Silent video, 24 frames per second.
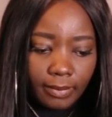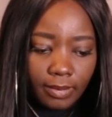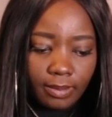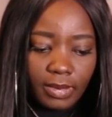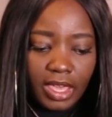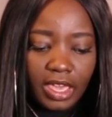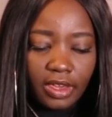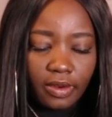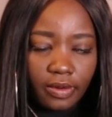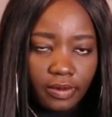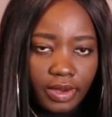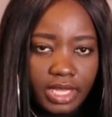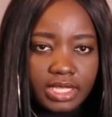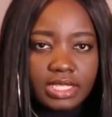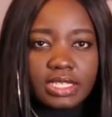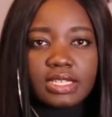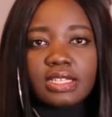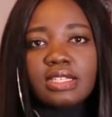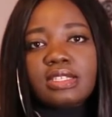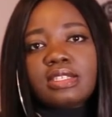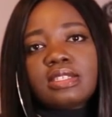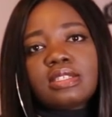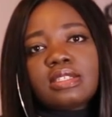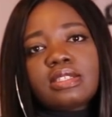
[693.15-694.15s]
my
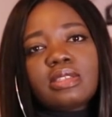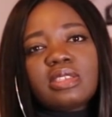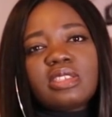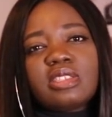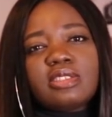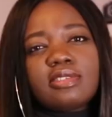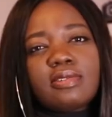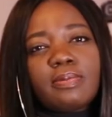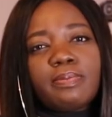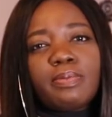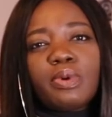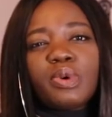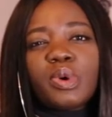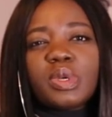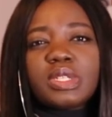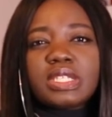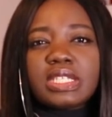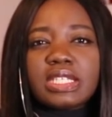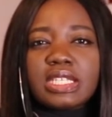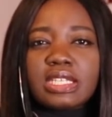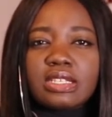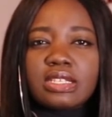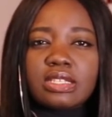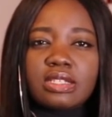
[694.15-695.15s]
greatest support
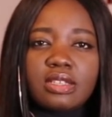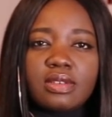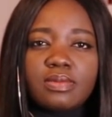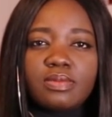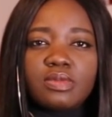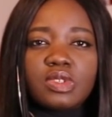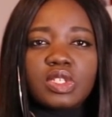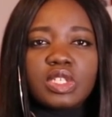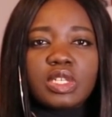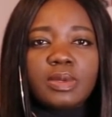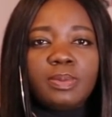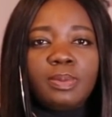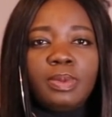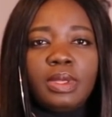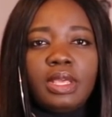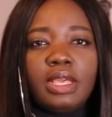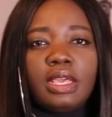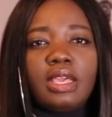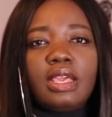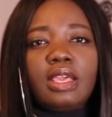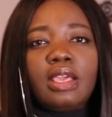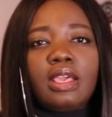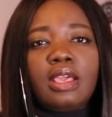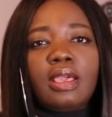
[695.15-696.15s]
system should
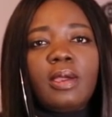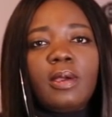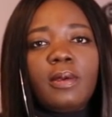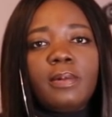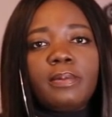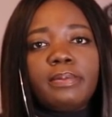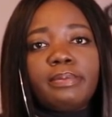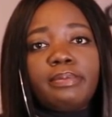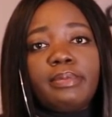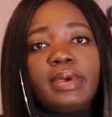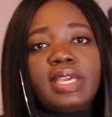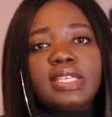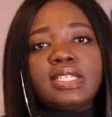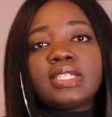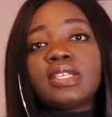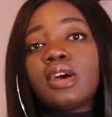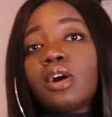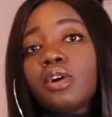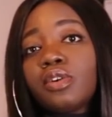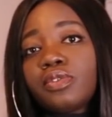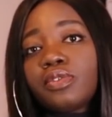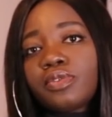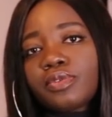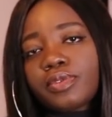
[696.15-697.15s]
be
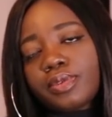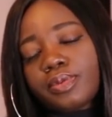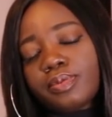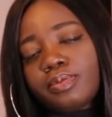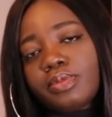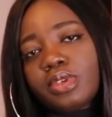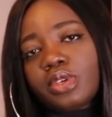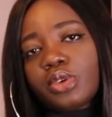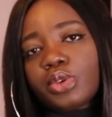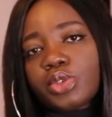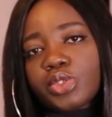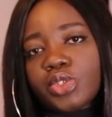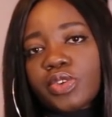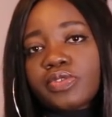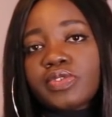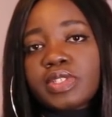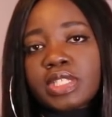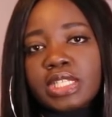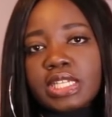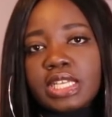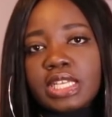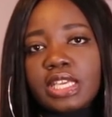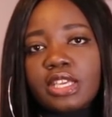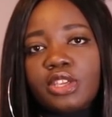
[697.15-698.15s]
myself, because
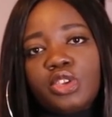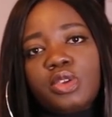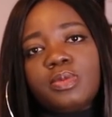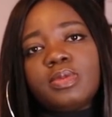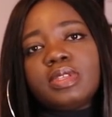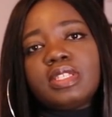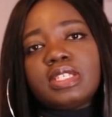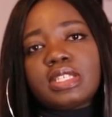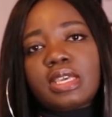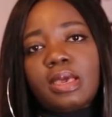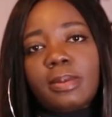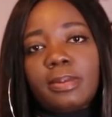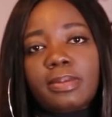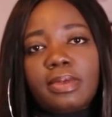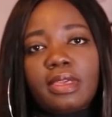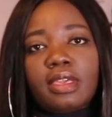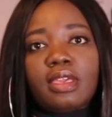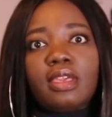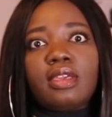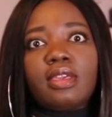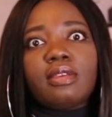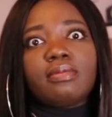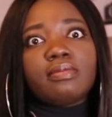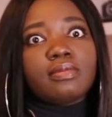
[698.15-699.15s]
obviously humans can
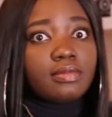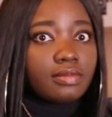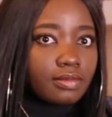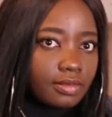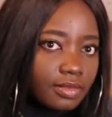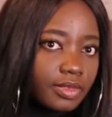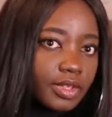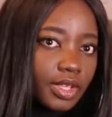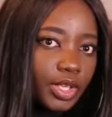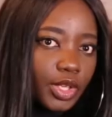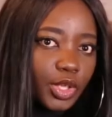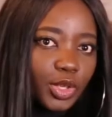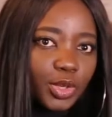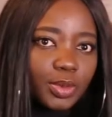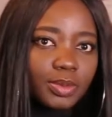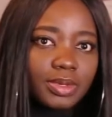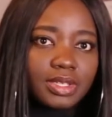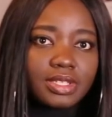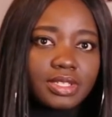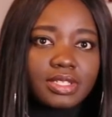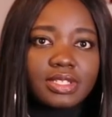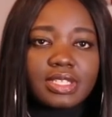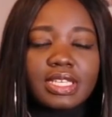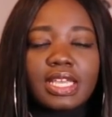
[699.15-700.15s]
be
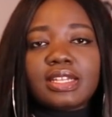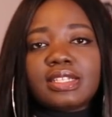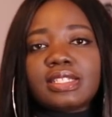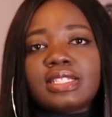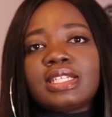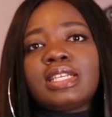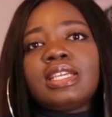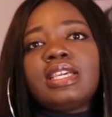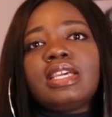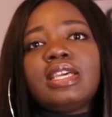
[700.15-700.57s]
humans, and